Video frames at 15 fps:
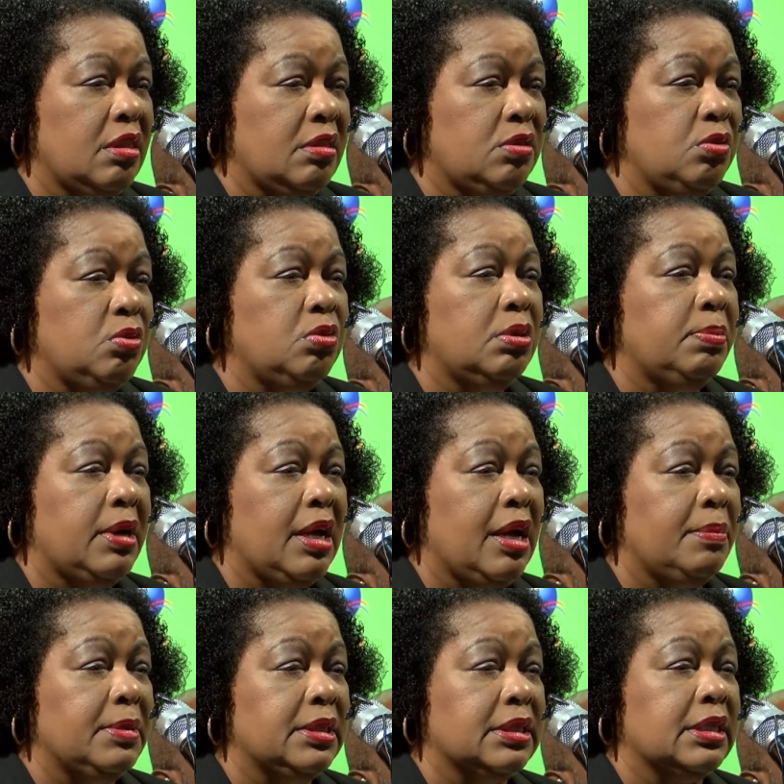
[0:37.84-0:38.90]
to the
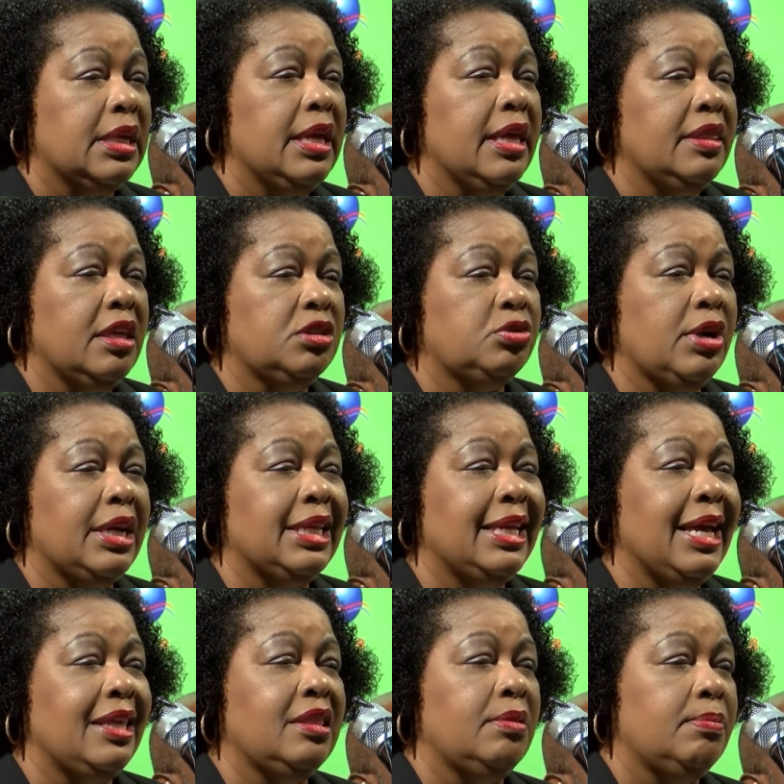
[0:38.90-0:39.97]
Bahamas than trying to
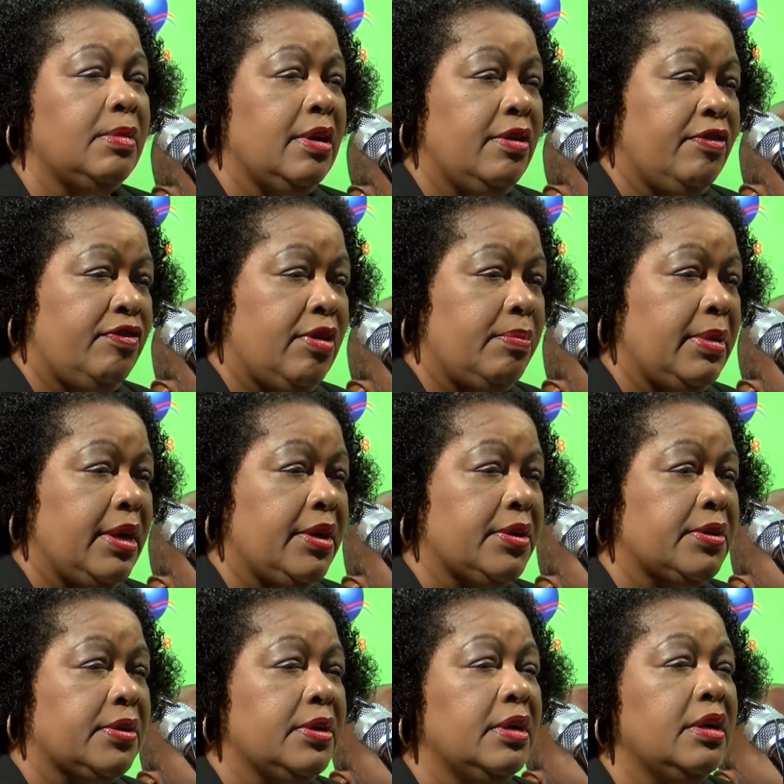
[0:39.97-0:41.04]
get them from
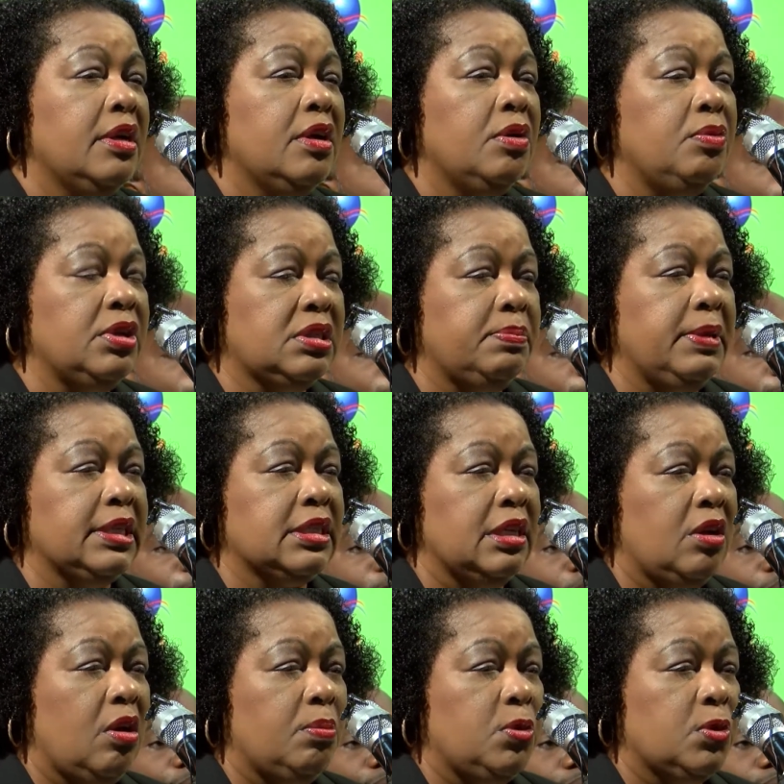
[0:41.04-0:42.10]
here, which makes a
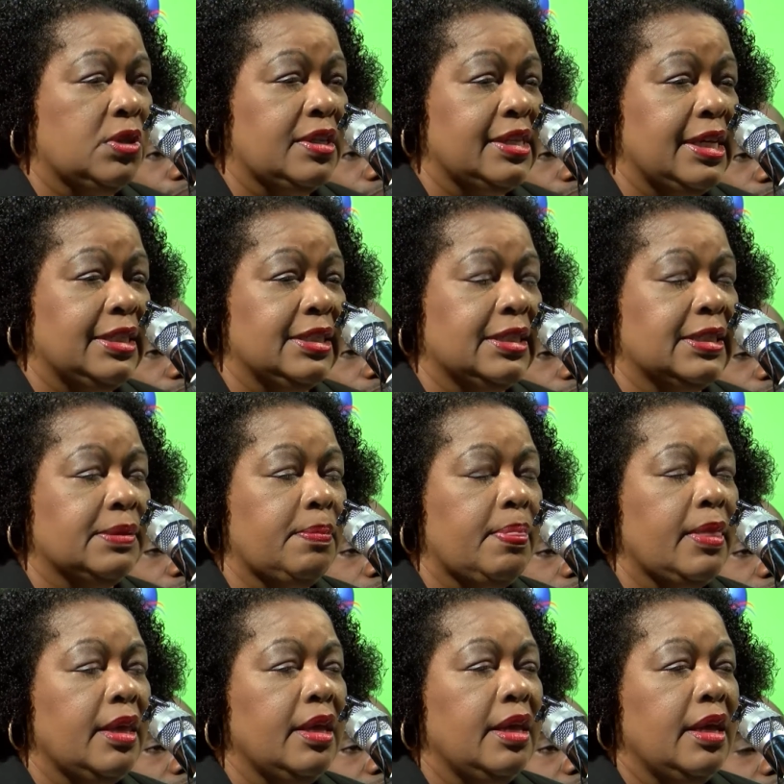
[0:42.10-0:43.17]
lot more sense.
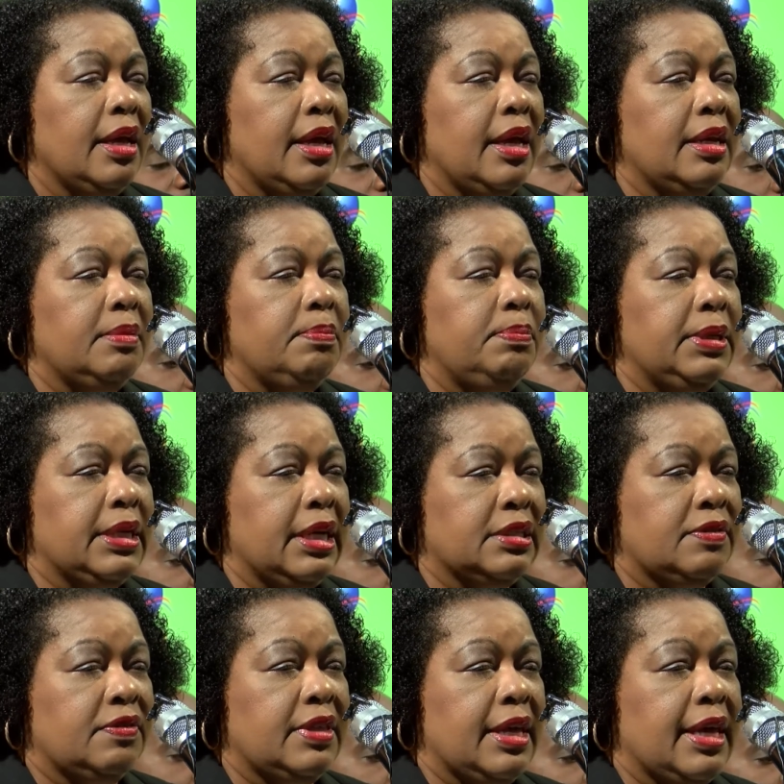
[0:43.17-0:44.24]
And because
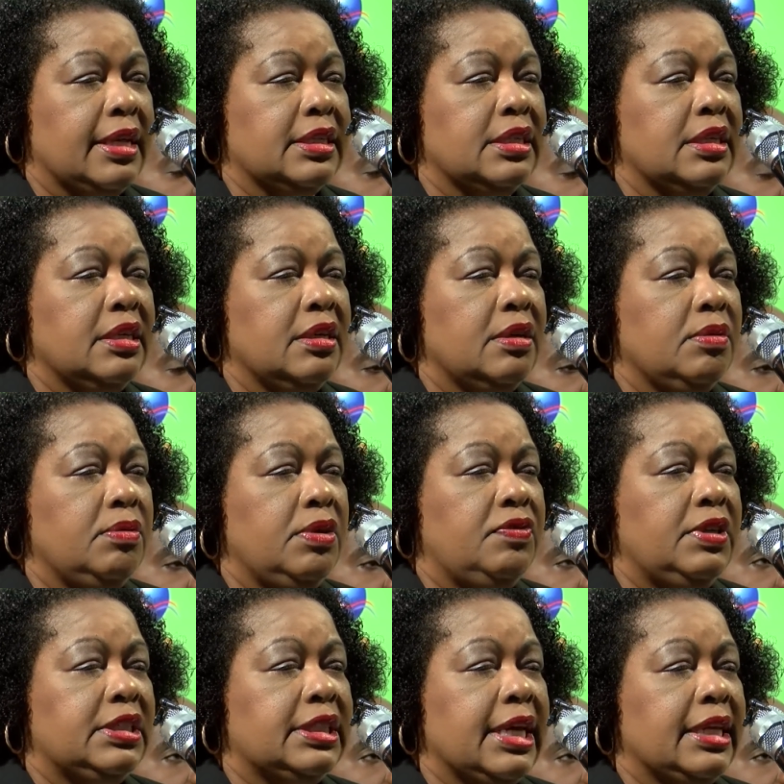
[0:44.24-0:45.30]
of that, we've
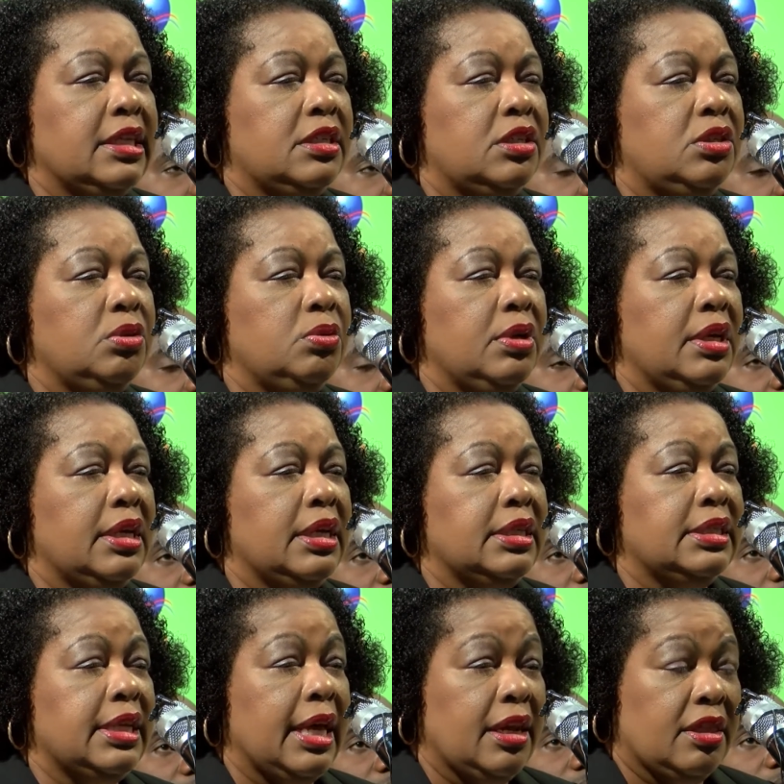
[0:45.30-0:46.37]
decided to do a
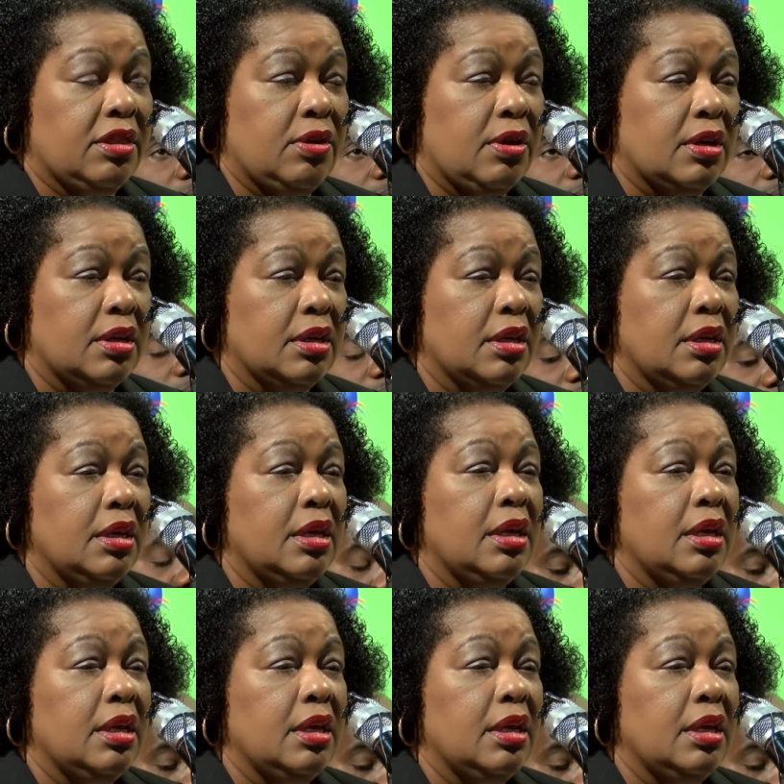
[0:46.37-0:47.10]
telethon